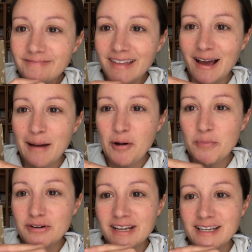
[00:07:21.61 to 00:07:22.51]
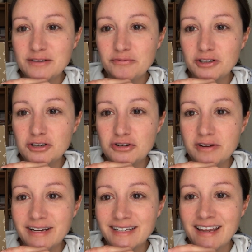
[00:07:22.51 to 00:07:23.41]
Hope your day is a real
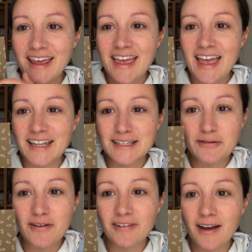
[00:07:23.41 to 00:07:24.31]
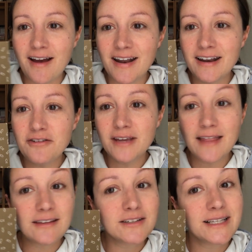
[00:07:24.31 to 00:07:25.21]
treat. And so I've got another cat that
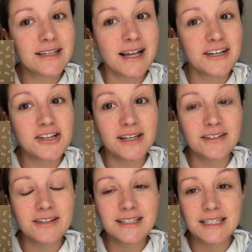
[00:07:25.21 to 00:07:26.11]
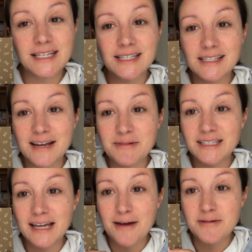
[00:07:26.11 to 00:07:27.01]
looks a little like Chandler since he's a Siamese
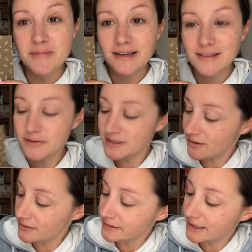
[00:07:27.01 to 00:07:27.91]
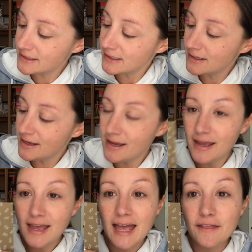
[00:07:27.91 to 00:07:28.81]
tabby mix, what's called a lynxie.
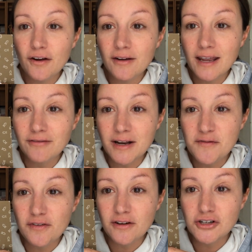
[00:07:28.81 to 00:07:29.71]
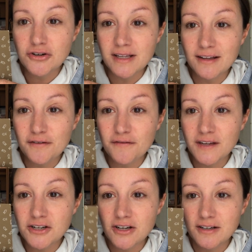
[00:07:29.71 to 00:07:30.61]
And they're getting ready for their treat, their
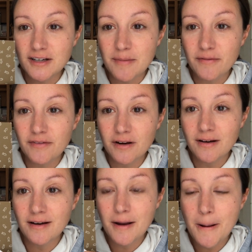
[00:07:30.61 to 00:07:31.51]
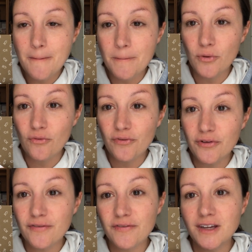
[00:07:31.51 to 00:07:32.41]
fish on top of their bowl full of
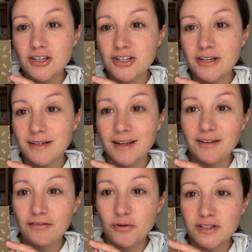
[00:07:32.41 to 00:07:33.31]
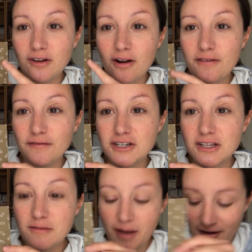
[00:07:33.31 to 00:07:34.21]
fish. And of course, you got all the fish in the
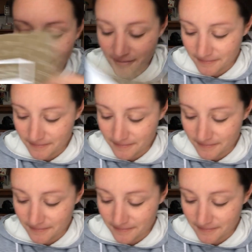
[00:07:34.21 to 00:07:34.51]
background.